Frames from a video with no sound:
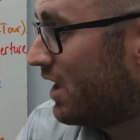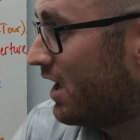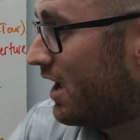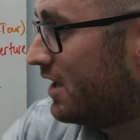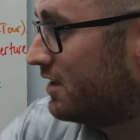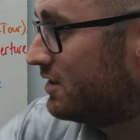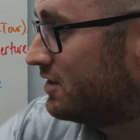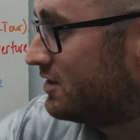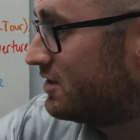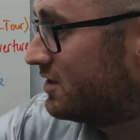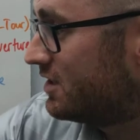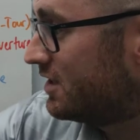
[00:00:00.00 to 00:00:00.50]

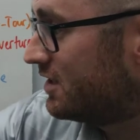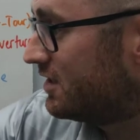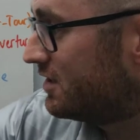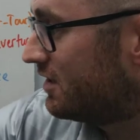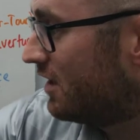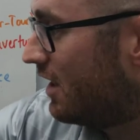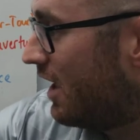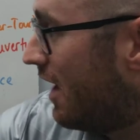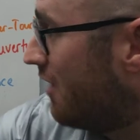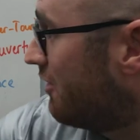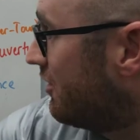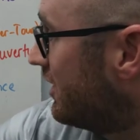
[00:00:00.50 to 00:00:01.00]
And, send,
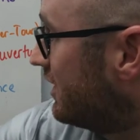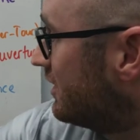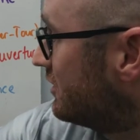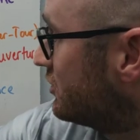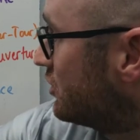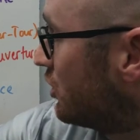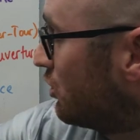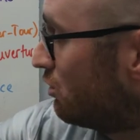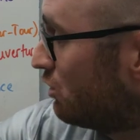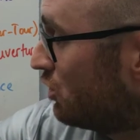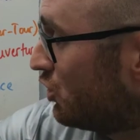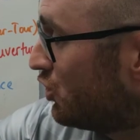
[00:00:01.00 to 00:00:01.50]
and then
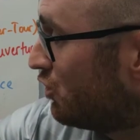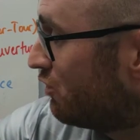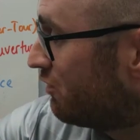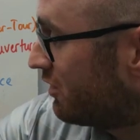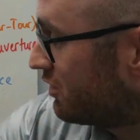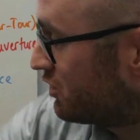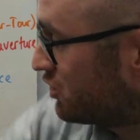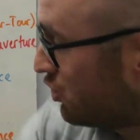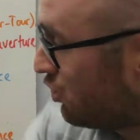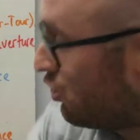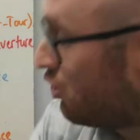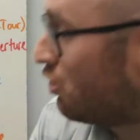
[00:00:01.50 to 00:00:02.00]
so
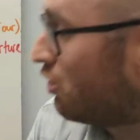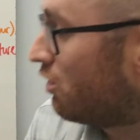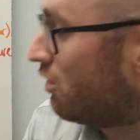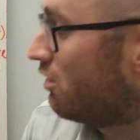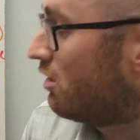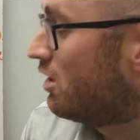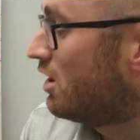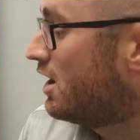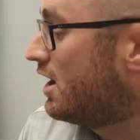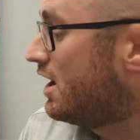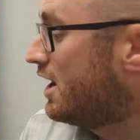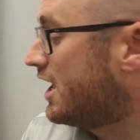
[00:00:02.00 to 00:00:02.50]

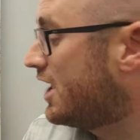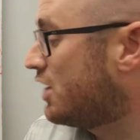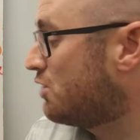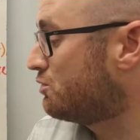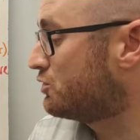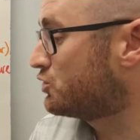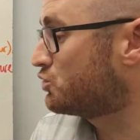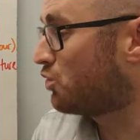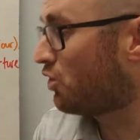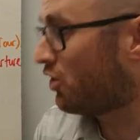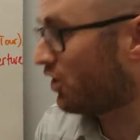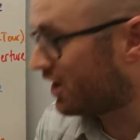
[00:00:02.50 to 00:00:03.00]
Louverture, he
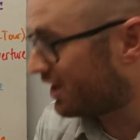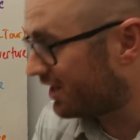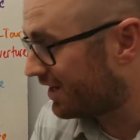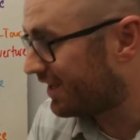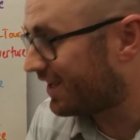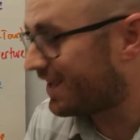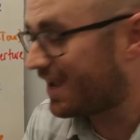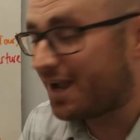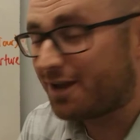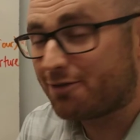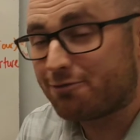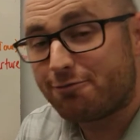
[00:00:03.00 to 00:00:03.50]
was working to
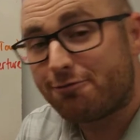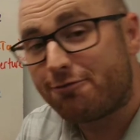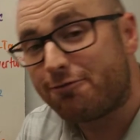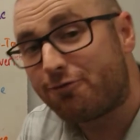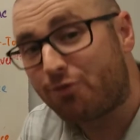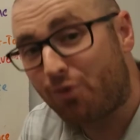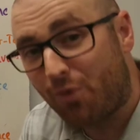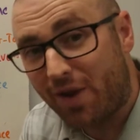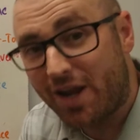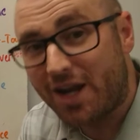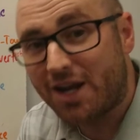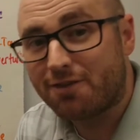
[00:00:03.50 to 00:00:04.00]
gain
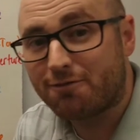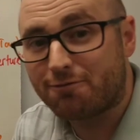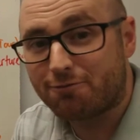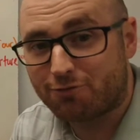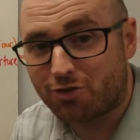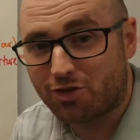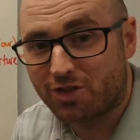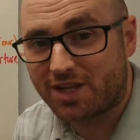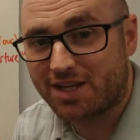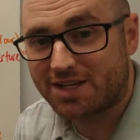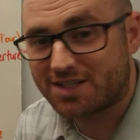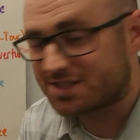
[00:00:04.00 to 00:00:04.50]
freedom
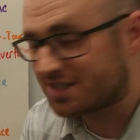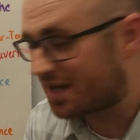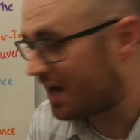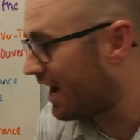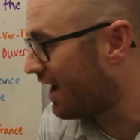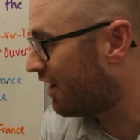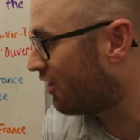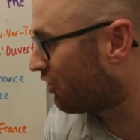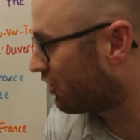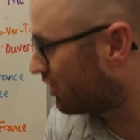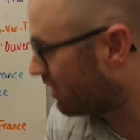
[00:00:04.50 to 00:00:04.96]
for the entire